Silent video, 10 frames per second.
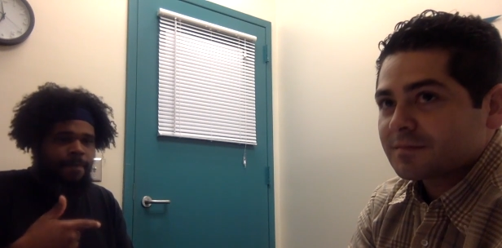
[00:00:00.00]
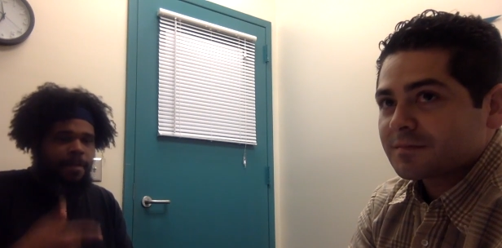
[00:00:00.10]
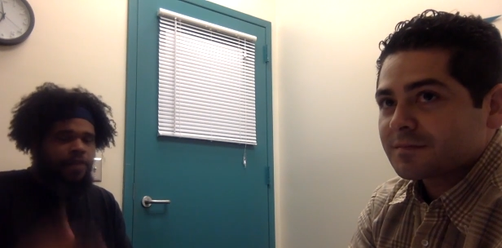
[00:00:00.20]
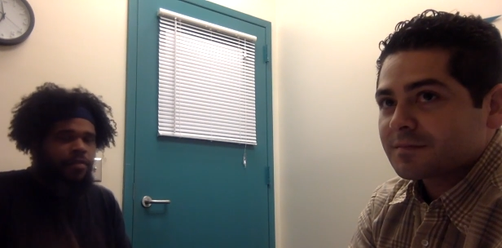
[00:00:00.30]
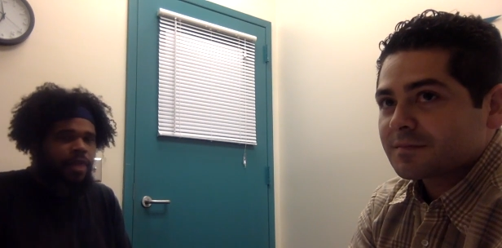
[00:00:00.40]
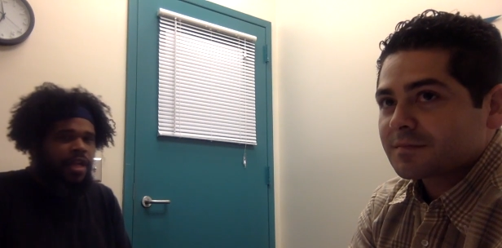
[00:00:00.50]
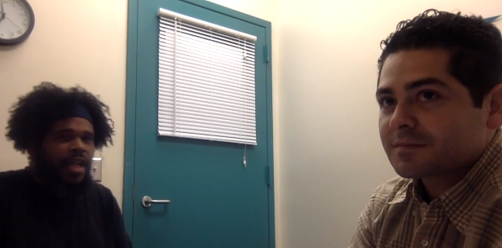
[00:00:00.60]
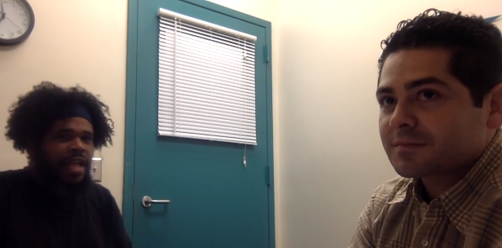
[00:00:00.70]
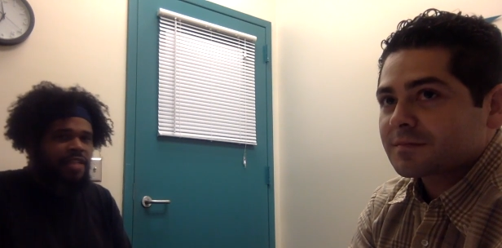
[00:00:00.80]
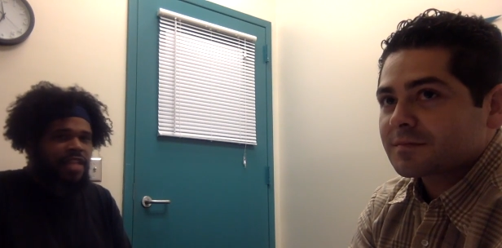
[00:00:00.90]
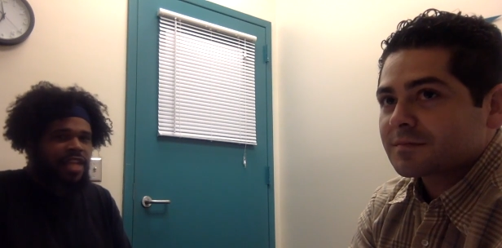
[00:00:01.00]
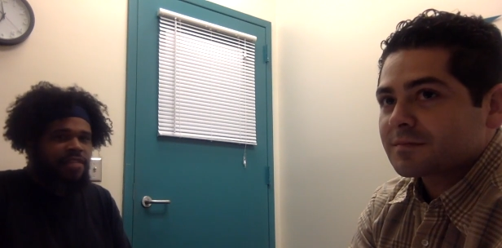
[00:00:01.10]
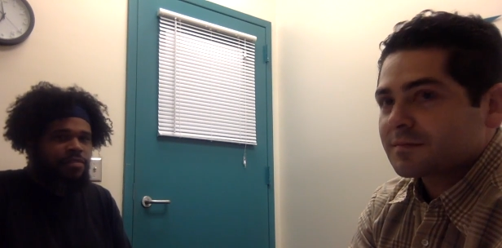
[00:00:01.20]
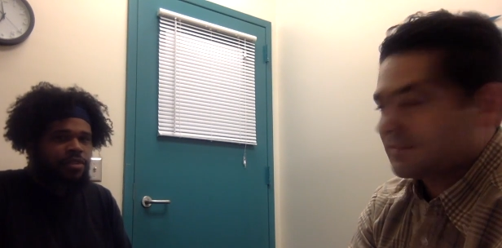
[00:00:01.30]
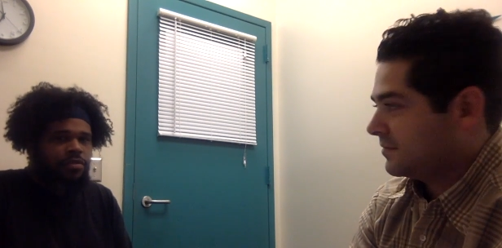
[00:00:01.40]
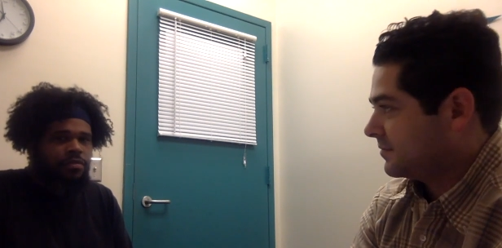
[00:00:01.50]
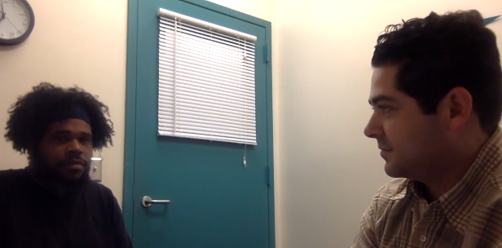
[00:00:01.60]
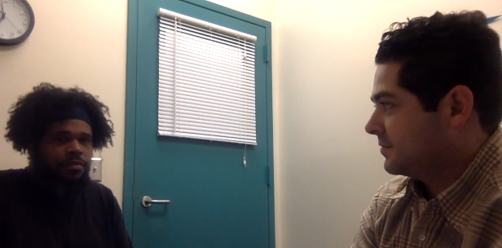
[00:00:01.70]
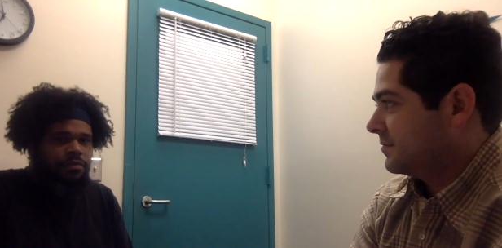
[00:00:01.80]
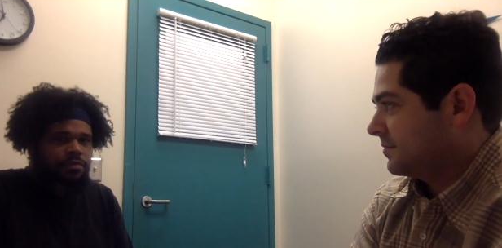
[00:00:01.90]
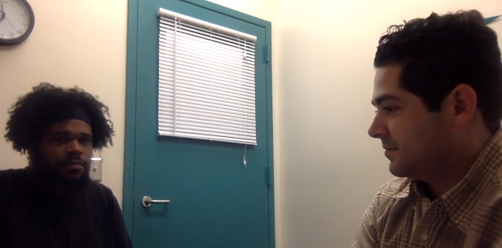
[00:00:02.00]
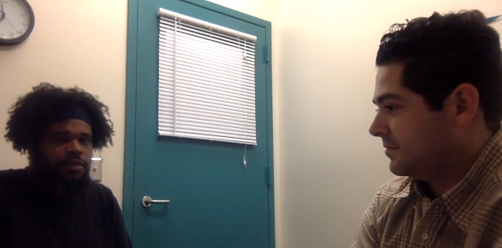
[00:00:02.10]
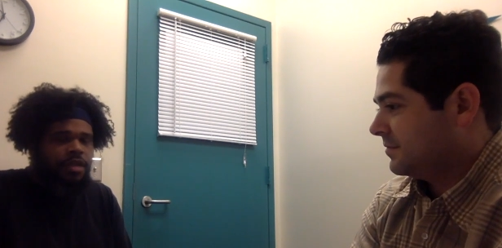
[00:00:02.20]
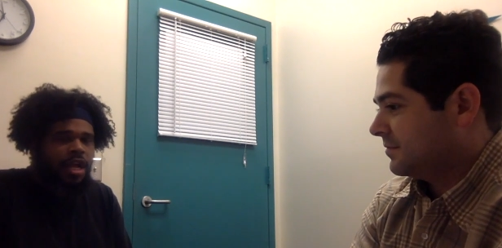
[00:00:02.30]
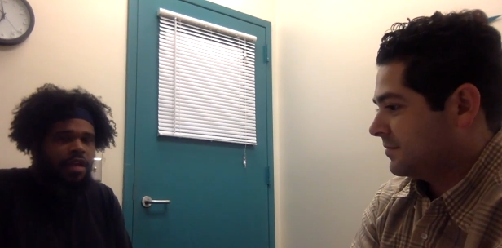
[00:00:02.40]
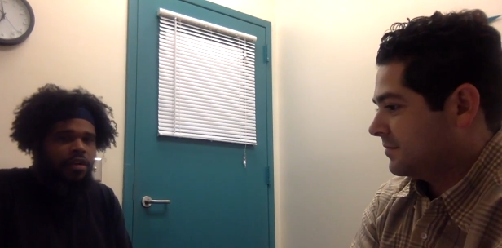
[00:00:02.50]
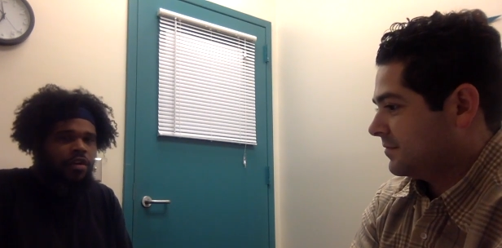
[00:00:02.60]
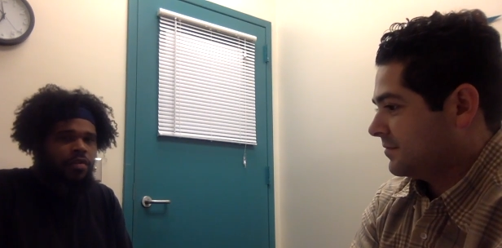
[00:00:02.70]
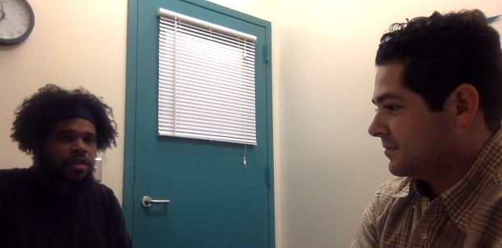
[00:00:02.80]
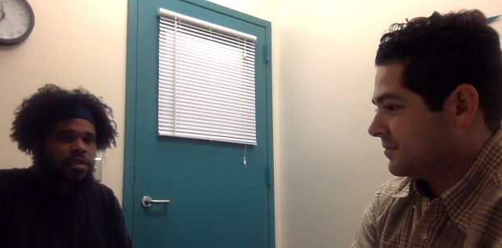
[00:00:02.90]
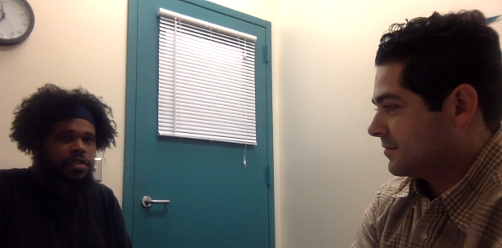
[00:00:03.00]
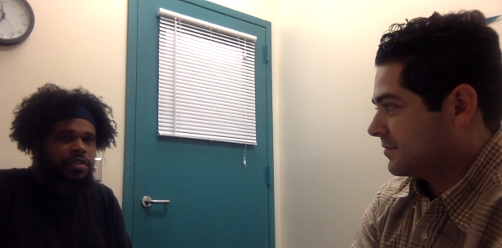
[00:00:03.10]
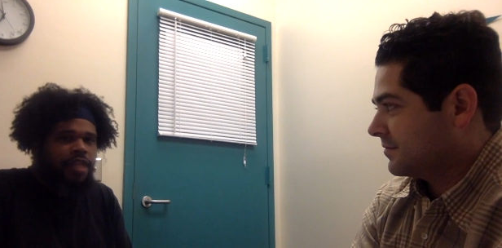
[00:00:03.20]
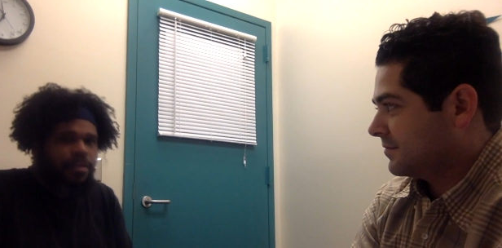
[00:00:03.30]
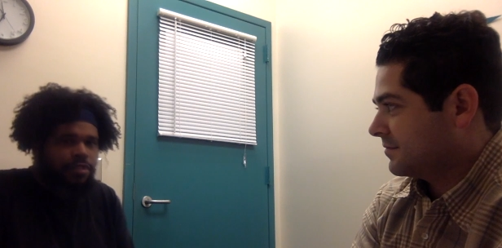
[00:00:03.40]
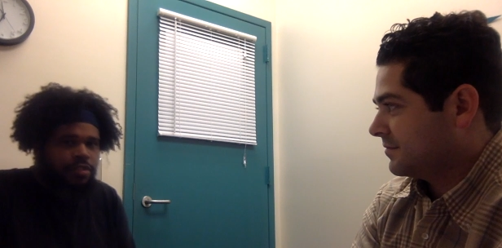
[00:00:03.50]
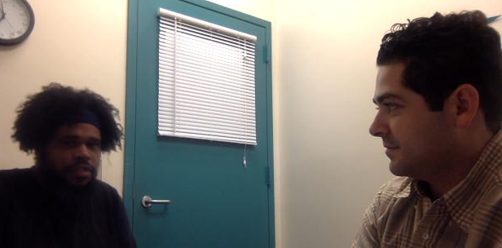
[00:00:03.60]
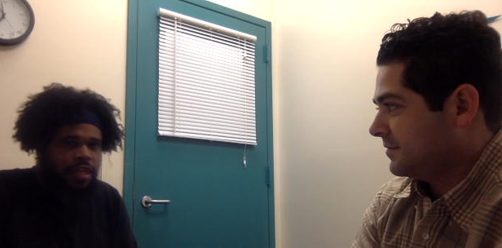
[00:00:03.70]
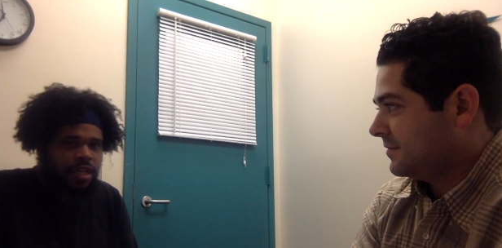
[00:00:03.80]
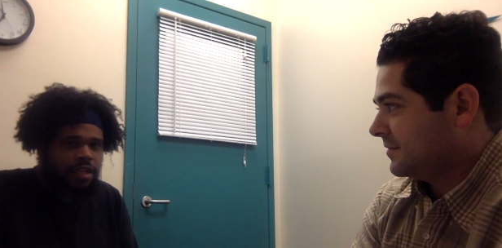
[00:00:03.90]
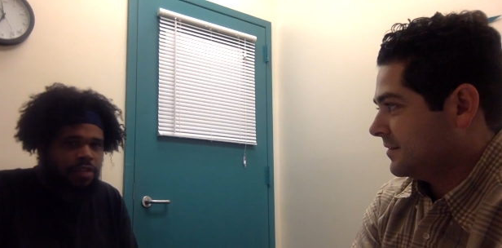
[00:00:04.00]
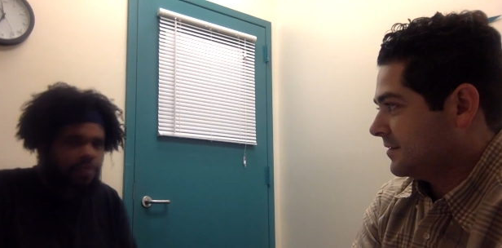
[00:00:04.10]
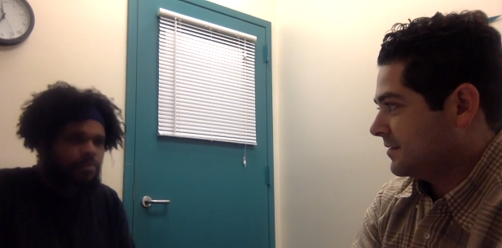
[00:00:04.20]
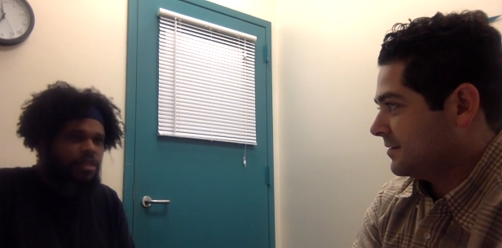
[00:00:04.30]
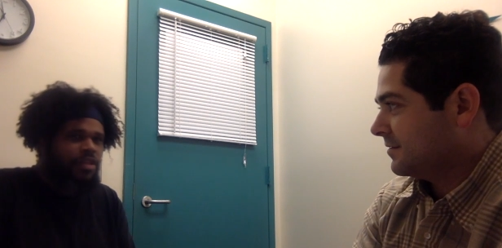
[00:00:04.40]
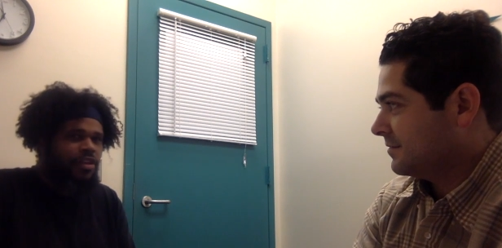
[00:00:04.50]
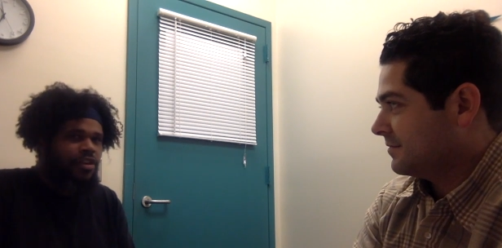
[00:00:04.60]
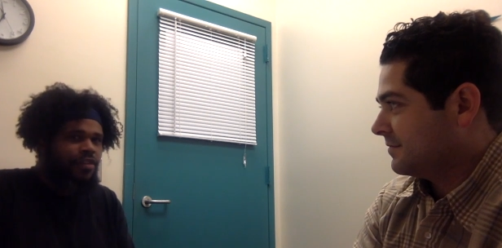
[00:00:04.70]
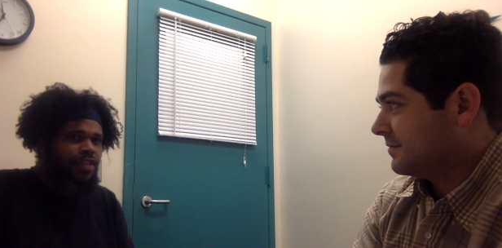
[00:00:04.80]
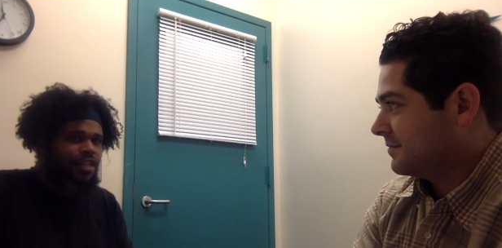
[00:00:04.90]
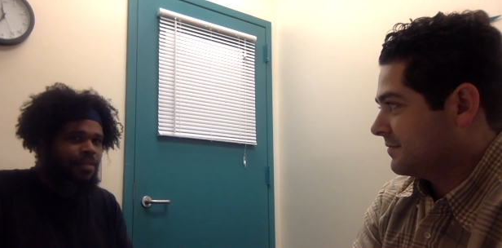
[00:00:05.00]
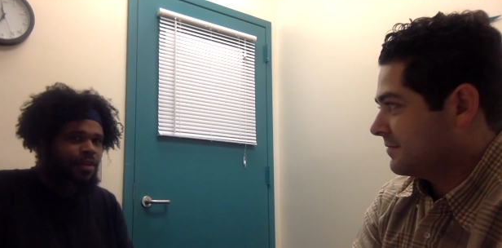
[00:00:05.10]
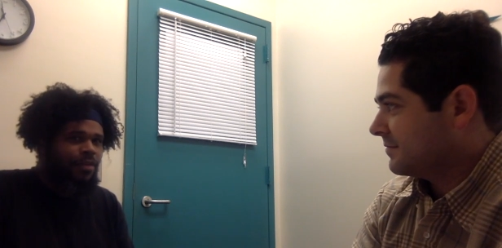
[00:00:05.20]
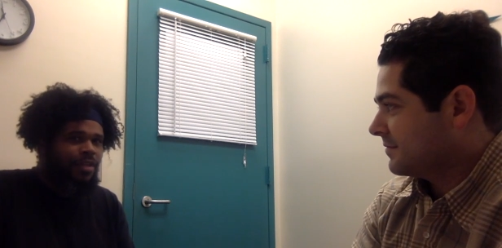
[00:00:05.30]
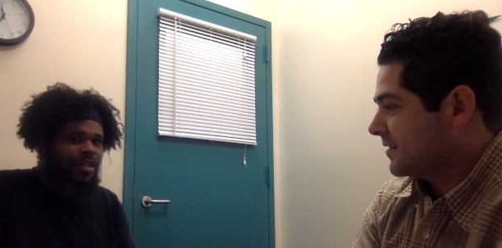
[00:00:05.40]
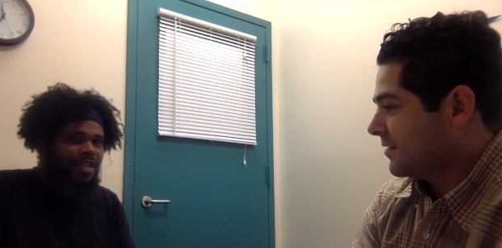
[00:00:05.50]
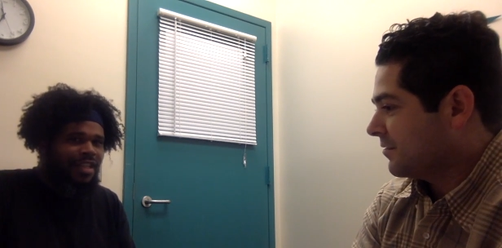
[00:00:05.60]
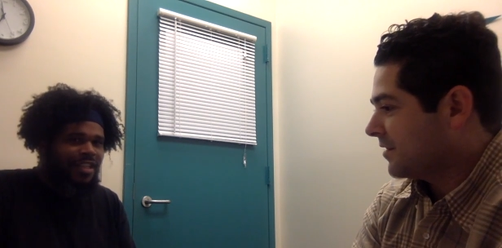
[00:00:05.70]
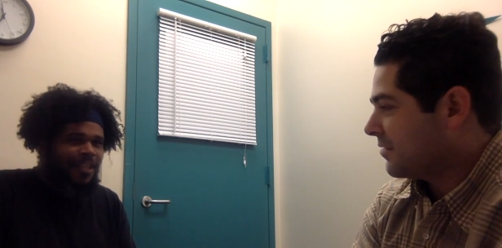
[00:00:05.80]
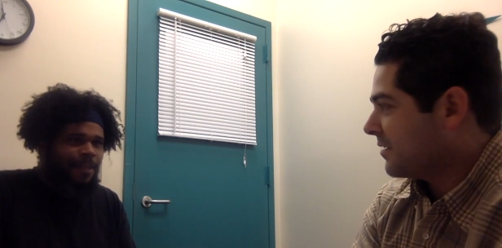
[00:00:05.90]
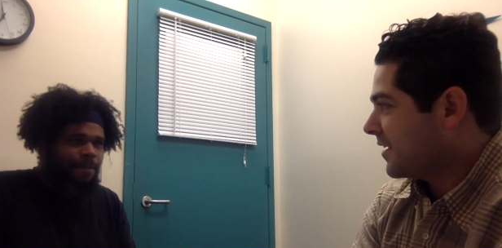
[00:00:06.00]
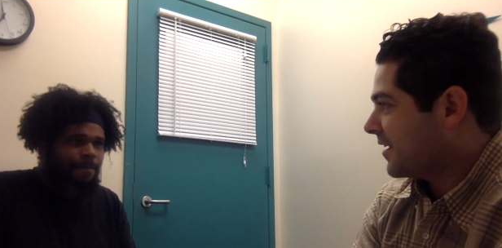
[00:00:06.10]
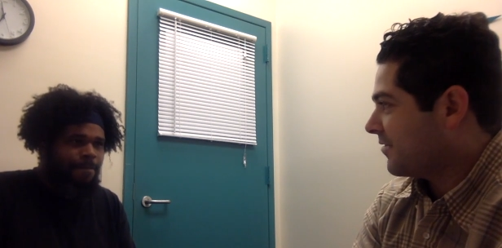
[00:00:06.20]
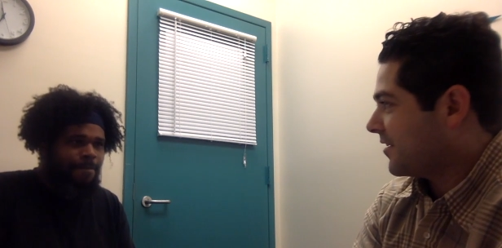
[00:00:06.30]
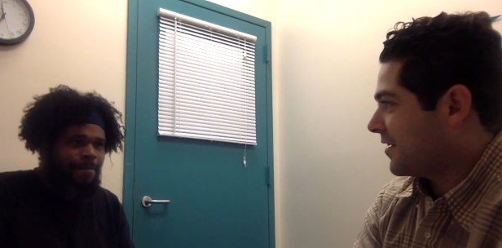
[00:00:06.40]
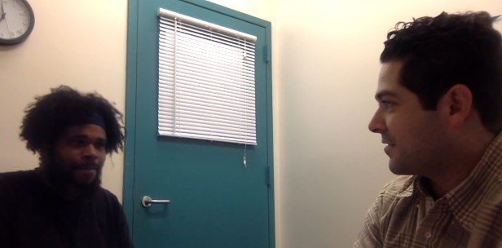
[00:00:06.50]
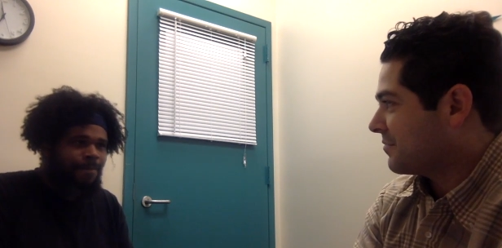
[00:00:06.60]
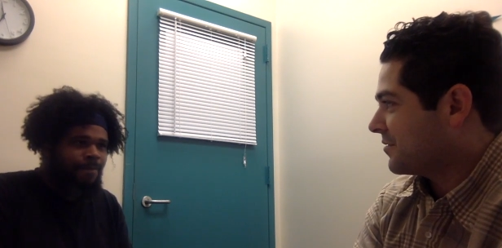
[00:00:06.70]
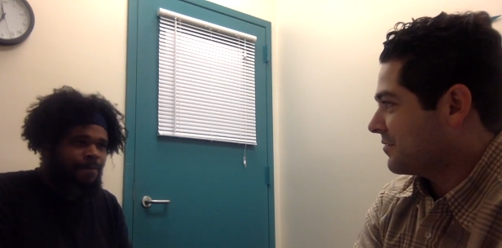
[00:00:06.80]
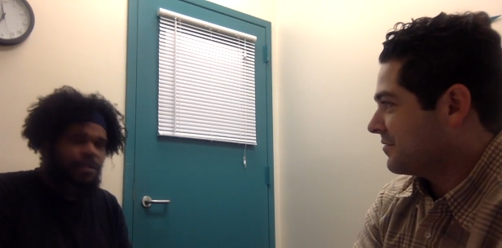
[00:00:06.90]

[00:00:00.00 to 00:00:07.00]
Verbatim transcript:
Speaker 1: everybody has an asymptote. They're not gonna always understand what you're saying. Just meet the curve and keep going. Don't
Speaker 2: tell me I have an asymptote.